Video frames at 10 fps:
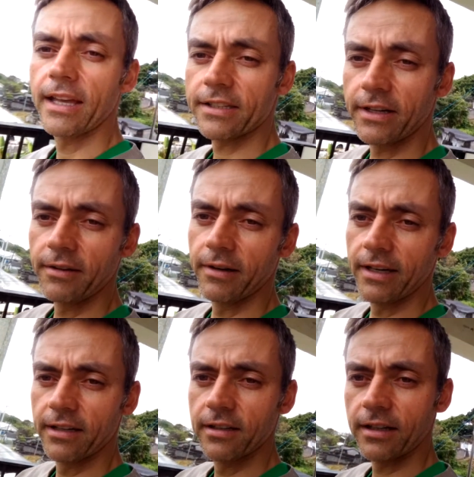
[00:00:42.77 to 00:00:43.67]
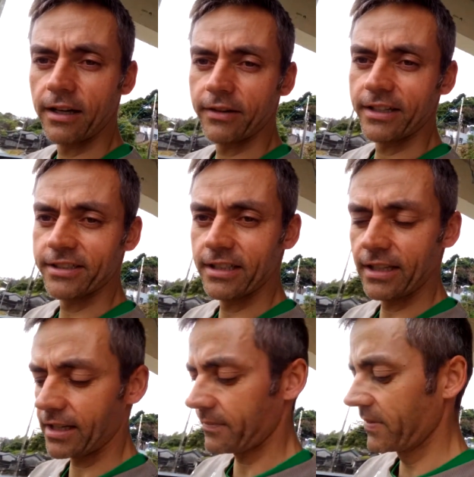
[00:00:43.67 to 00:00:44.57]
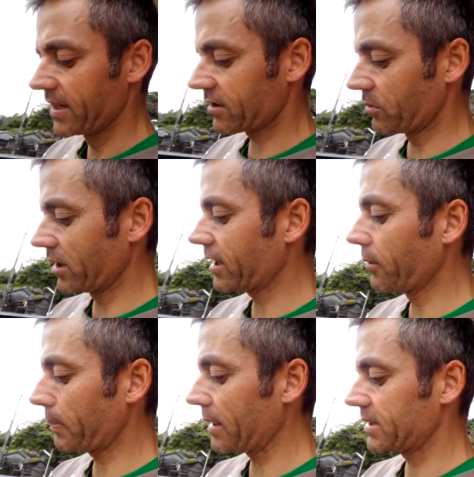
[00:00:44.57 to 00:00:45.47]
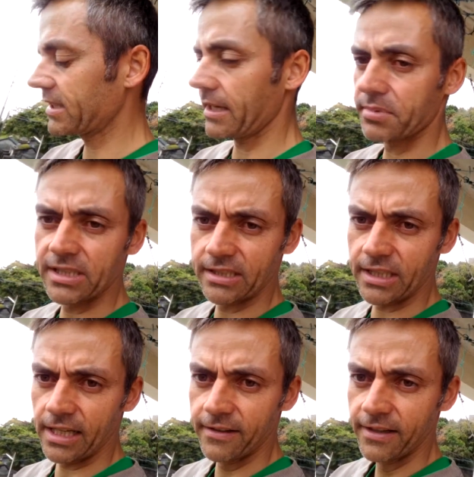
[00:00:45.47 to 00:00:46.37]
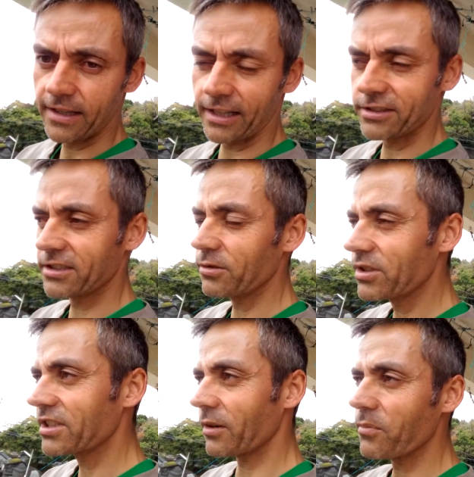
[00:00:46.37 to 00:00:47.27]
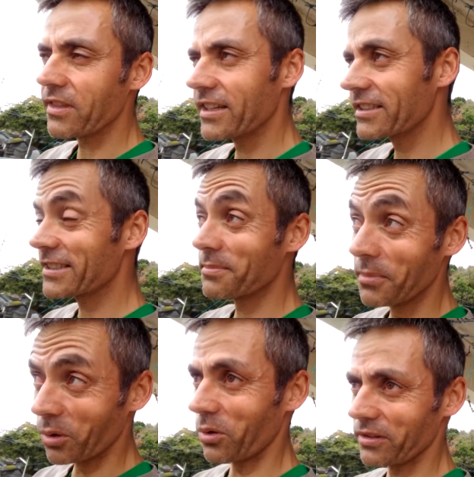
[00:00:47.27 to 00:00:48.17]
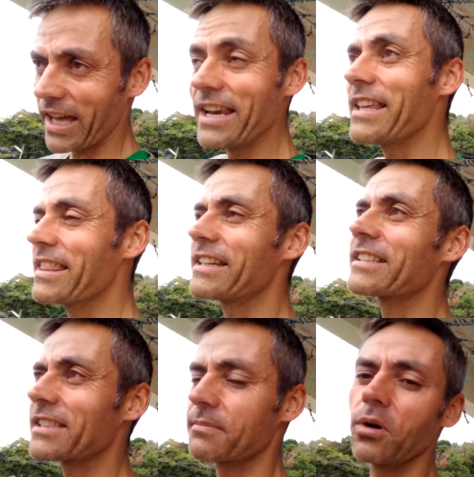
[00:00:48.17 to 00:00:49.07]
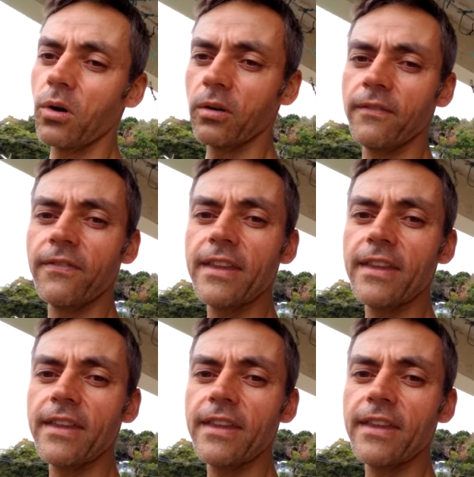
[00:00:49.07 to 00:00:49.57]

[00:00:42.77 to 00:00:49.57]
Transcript: So anyway, I've actually... So I'm working on baby steps this year. Like, just do something small, anything small.